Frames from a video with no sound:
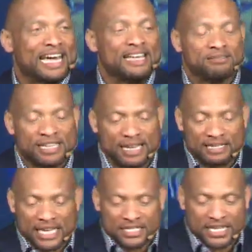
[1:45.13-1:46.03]
He
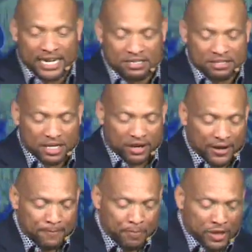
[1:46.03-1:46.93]
says he takes
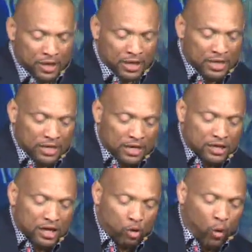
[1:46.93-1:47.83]
the,
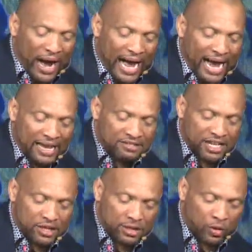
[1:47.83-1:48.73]
the wise
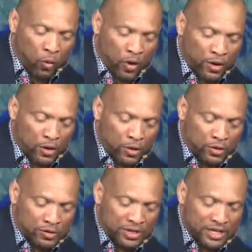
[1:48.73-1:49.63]
in the
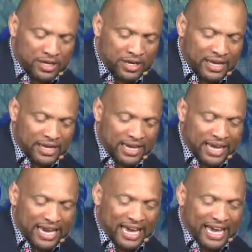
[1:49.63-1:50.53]
world
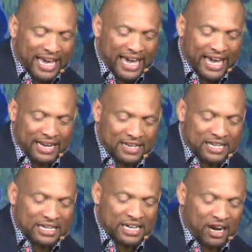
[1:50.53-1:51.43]
and
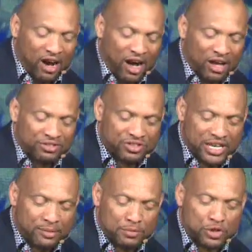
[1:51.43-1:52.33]
cause
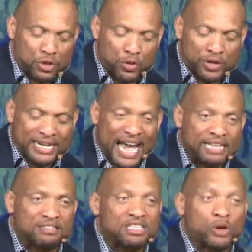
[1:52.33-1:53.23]
them to
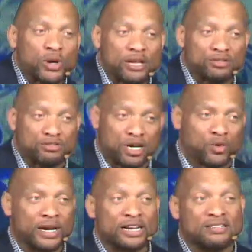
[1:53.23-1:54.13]
not see what he's
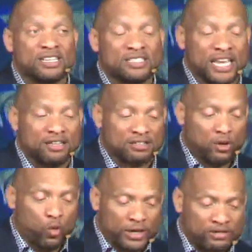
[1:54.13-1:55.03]
doing because he takes
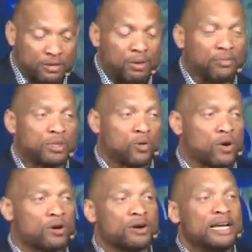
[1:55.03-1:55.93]
the wisdom of the
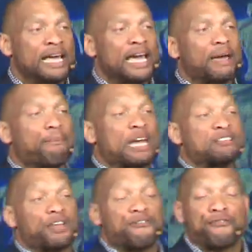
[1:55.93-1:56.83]
world and
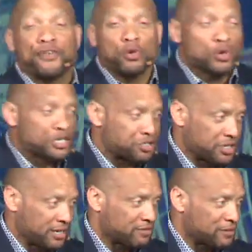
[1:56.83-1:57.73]
makes it
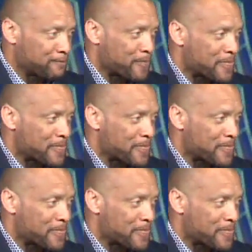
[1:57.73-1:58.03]
foolishness.